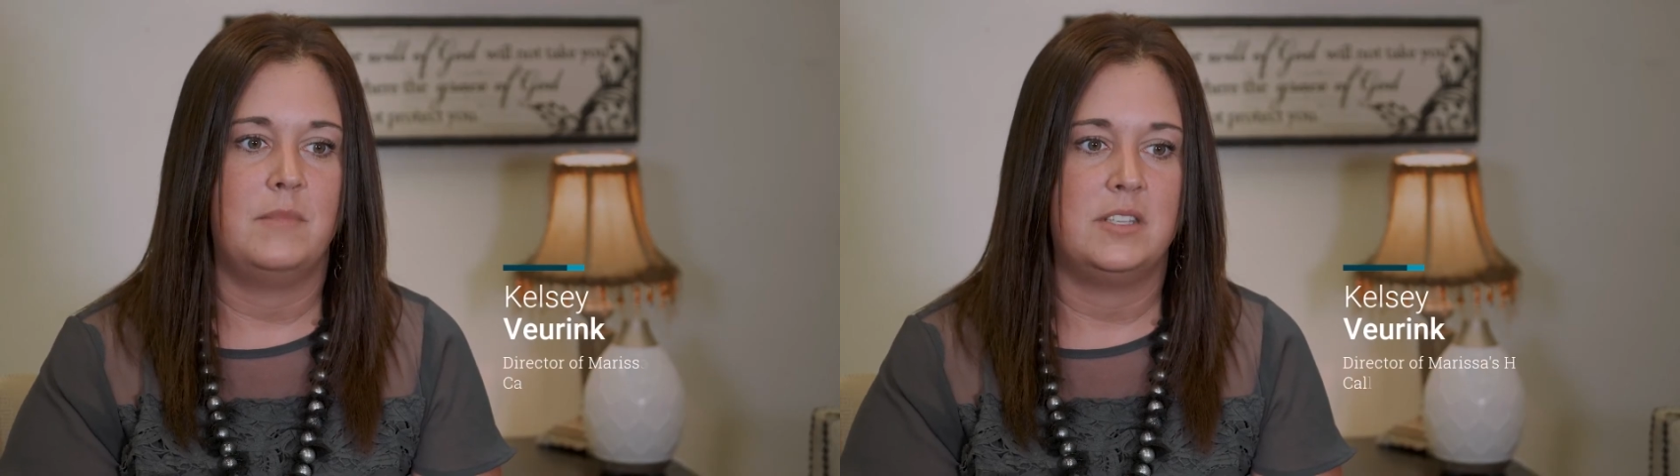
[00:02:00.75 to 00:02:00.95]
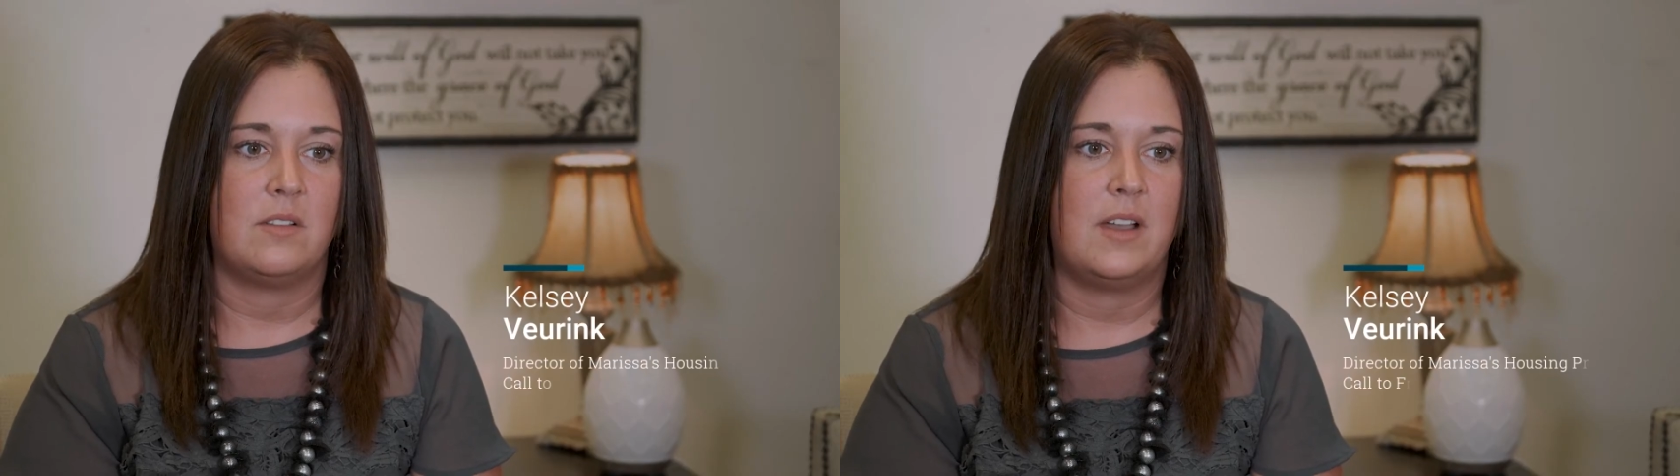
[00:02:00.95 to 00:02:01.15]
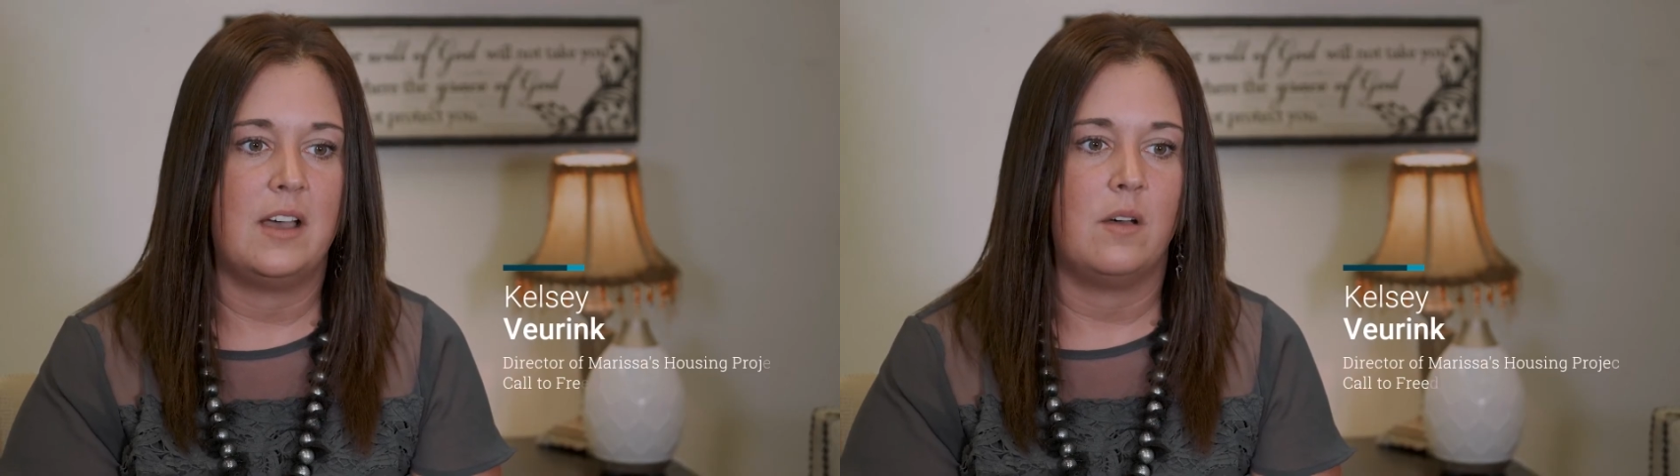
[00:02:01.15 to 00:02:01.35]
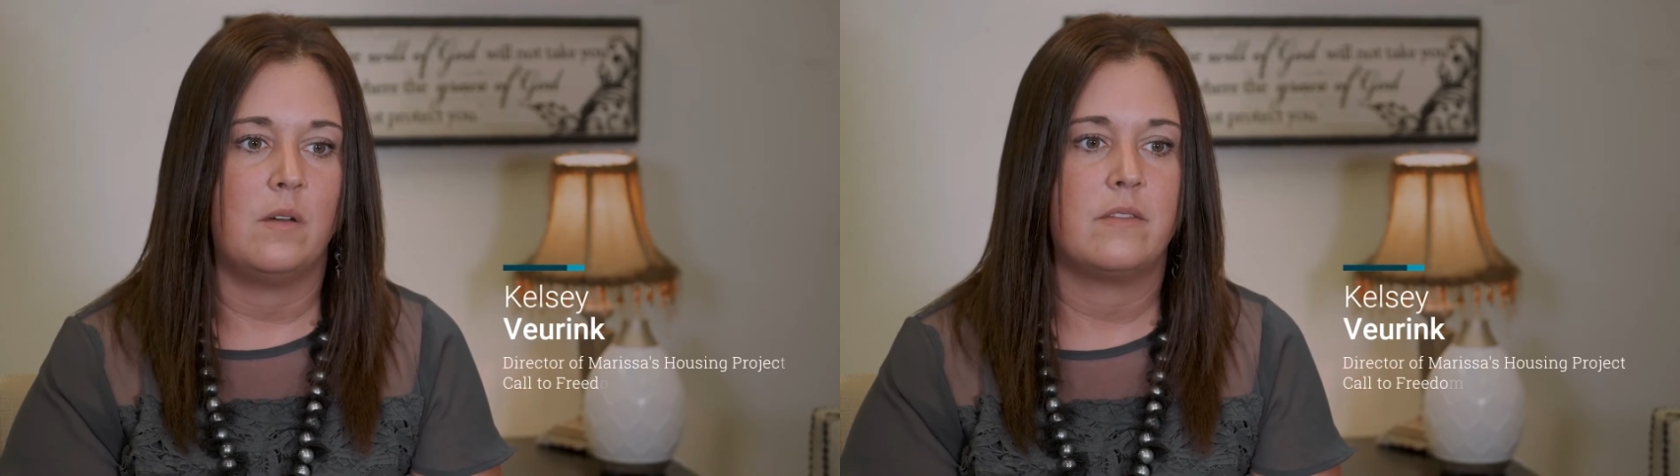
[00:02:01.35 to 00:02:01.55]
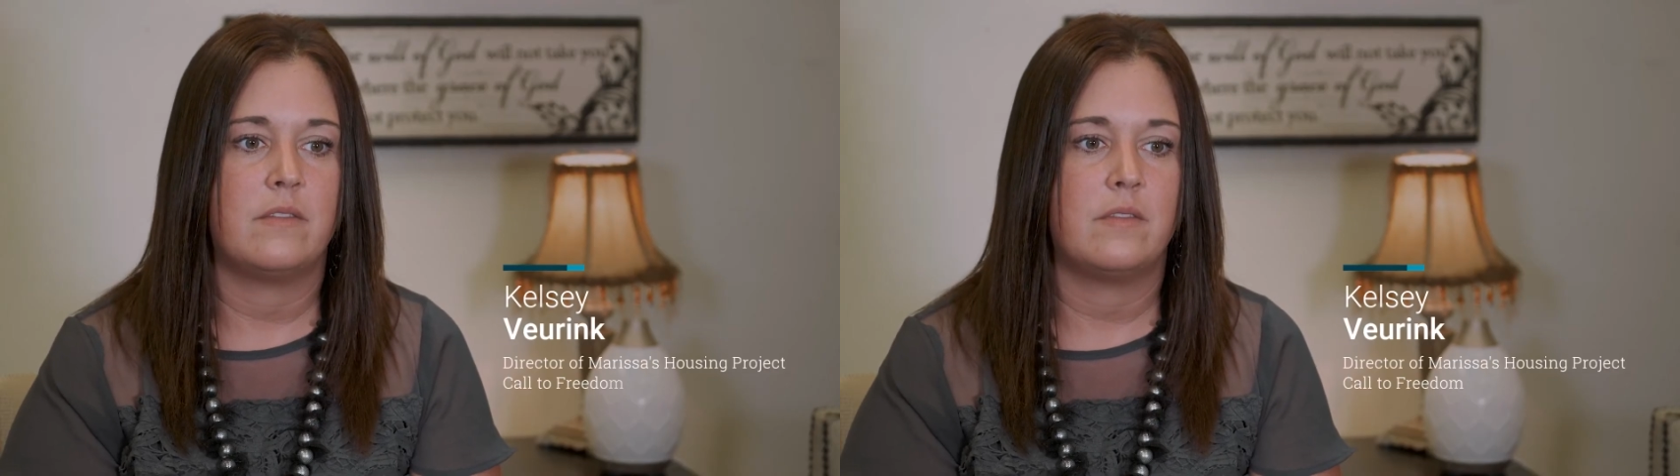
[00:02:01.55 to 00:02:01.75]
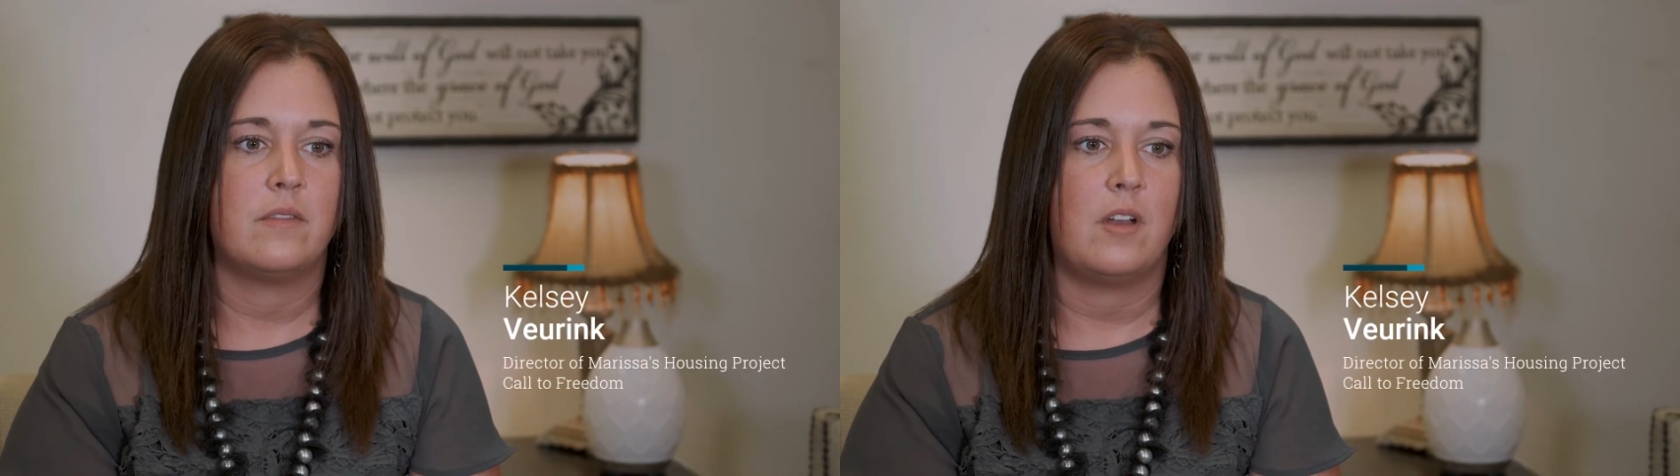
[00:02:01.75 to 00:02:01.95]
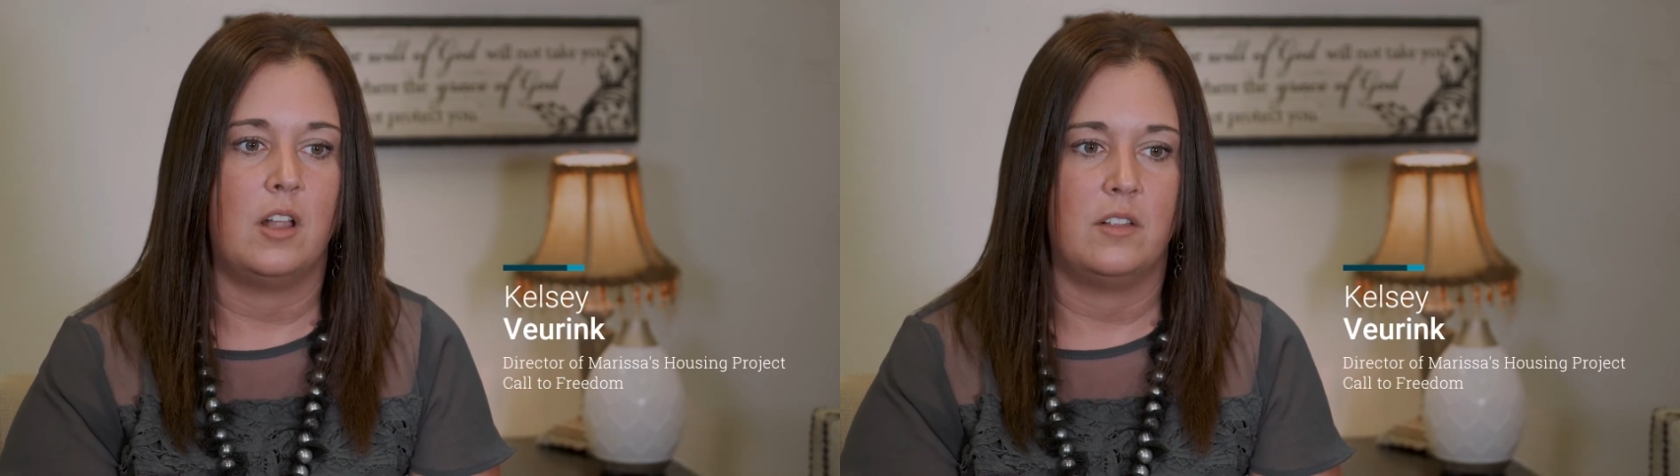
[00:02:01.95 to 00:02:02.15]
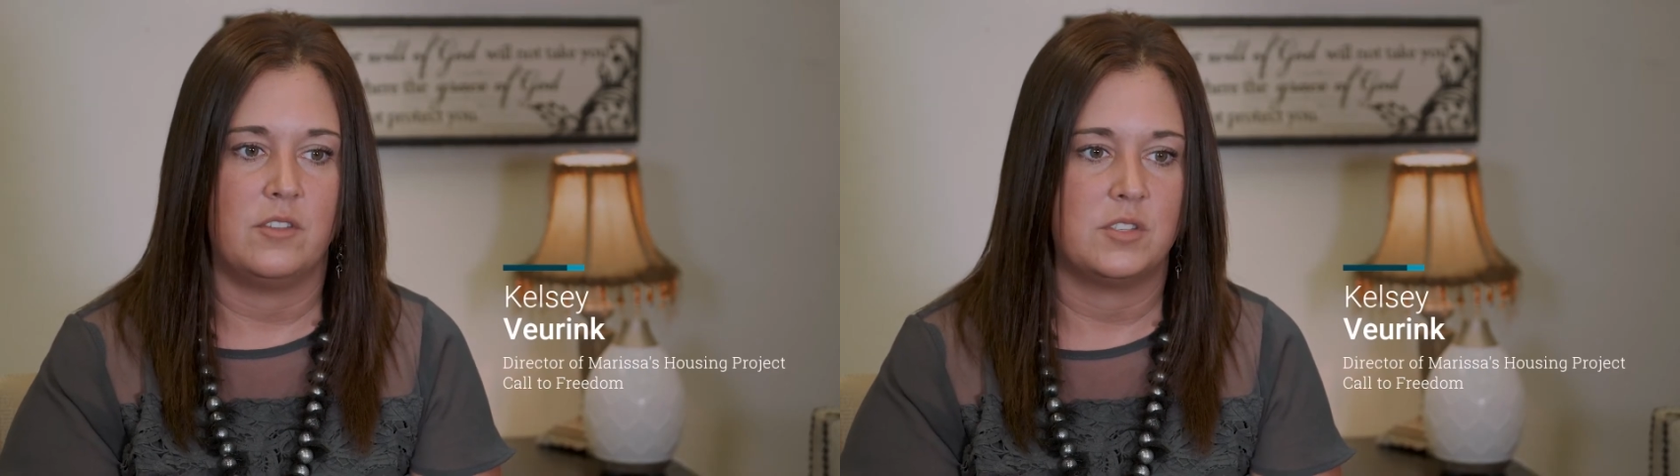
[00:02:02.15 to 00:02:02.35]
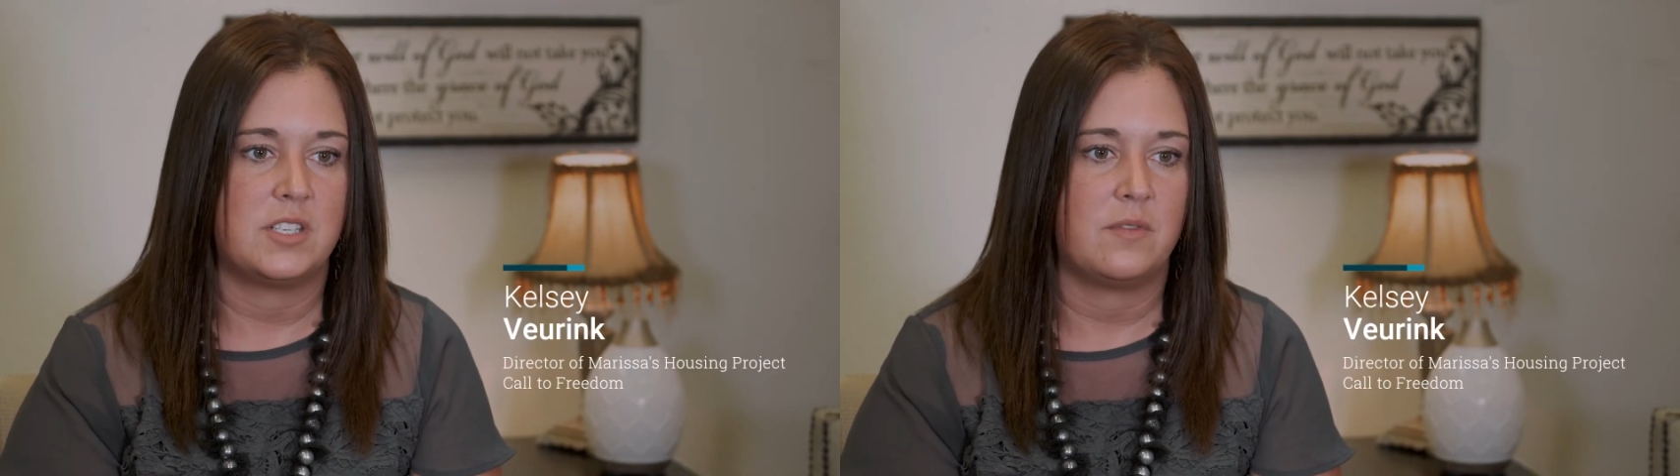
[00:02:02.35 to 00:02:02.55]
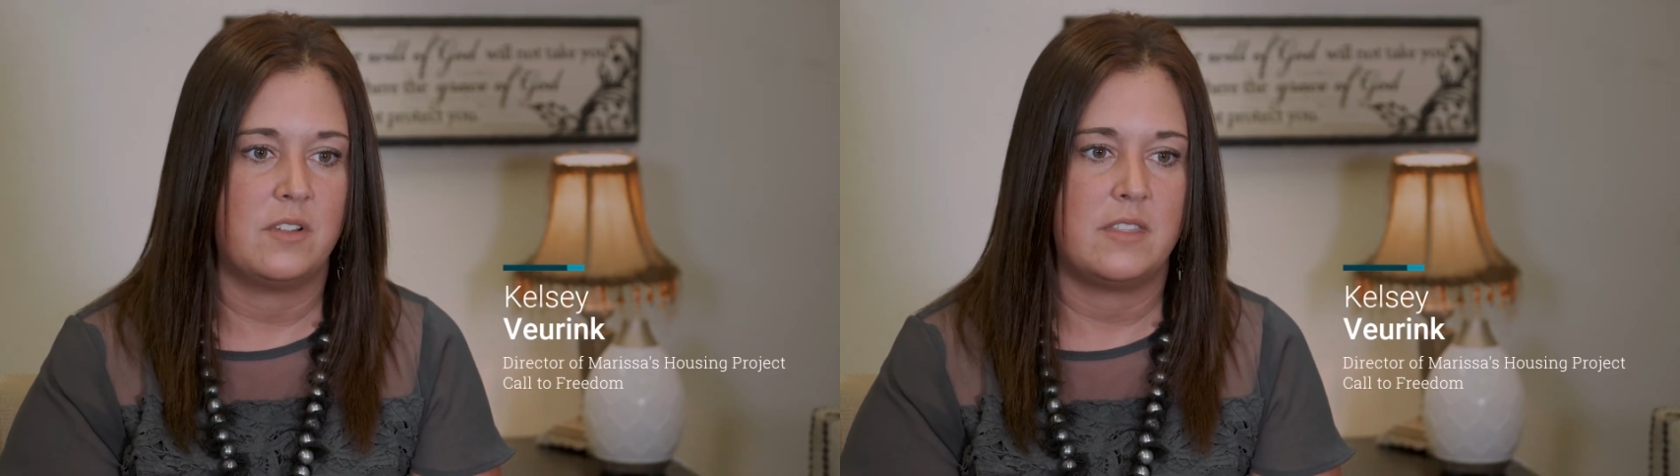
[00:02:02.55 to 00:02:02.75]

mental health, all of those different